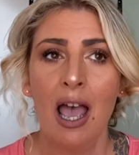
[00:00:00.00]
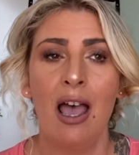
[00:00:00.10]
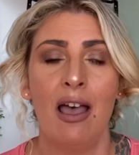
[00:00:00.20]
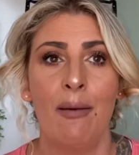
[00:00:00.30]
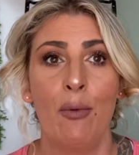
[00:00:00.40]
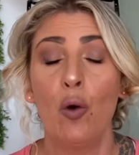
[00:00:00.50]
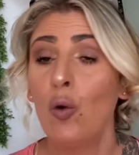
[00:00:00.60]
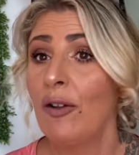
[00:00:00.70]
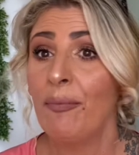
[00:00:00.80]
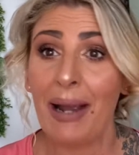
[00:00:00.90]

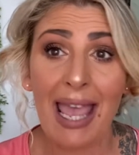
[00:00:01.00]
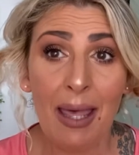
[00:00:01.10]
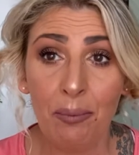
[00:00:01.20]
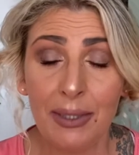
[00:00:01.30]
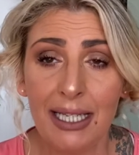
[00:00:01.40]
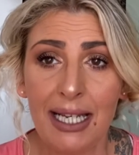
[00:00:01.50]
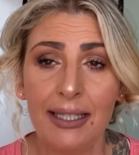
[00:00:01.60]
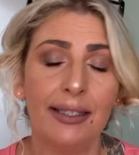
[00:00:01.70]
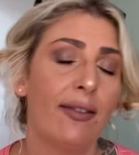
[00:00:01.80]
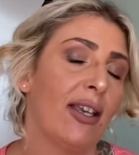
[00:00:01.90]
all of my
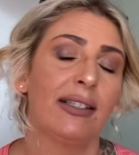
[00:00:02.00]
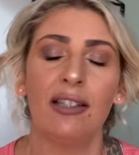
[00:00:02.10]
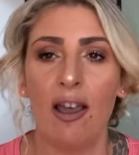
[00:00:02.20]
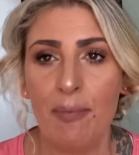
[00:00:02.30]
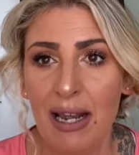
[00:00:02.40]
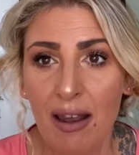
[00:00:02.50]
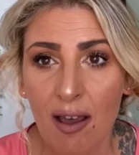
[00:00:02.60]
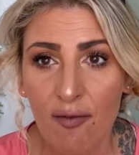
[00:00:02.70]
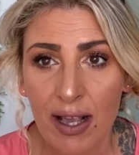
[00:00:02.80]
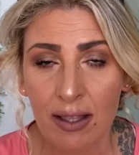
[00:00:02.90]
empties, the things that I've been
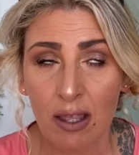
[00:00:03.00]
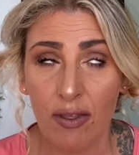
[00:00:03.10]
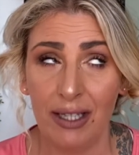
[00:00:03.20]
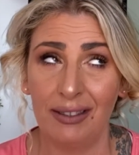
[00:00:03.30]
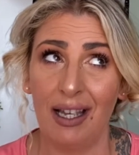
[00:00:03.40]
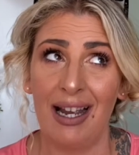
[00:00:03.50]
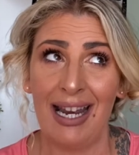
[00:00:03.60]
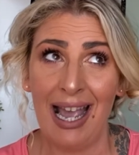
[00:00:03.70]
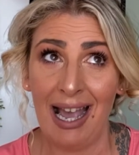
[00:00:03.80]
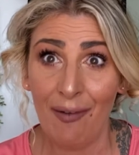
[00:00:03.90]
loving, the things that I
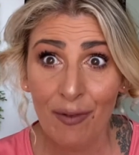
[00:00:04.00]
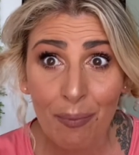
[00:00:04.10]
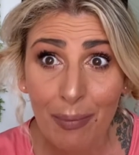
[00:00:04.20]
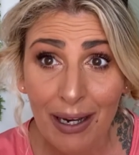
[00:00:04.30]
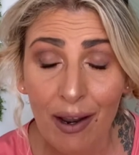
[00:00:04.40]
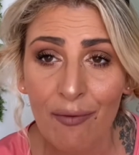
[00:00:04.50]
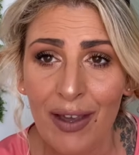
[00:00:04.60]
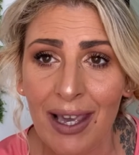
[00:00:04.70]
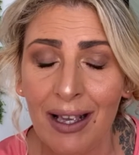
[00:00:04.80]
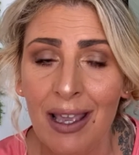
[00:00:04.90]
haven't been
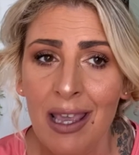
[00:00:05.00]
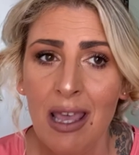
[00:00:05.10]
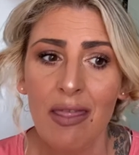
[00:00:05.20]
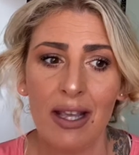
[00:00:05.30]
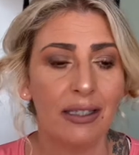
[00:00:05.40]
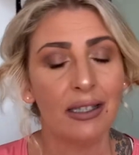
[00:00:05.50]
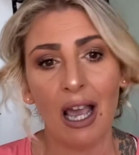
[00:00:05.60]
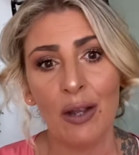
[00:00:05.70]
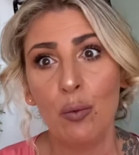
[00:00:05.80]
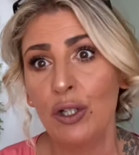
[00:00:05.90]
loving, things that
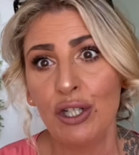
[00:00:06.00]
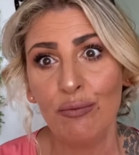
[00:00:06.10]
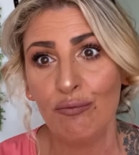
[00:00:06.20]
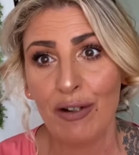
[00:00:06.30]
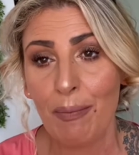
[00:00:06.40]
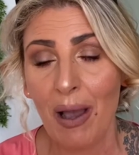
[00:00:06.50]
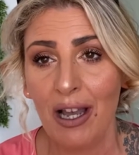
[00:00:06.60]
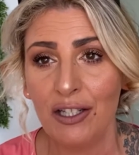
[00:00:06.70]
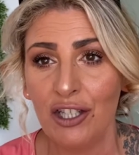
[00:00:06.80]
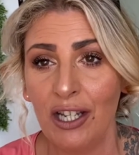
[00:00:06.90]
I wouldn't
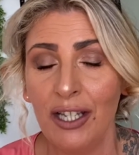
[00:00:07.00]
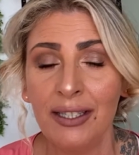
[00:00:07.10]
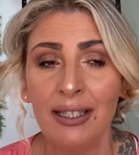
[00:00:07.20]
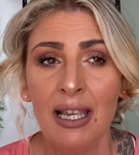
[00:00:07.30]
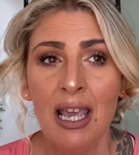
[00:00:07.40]
repurchase.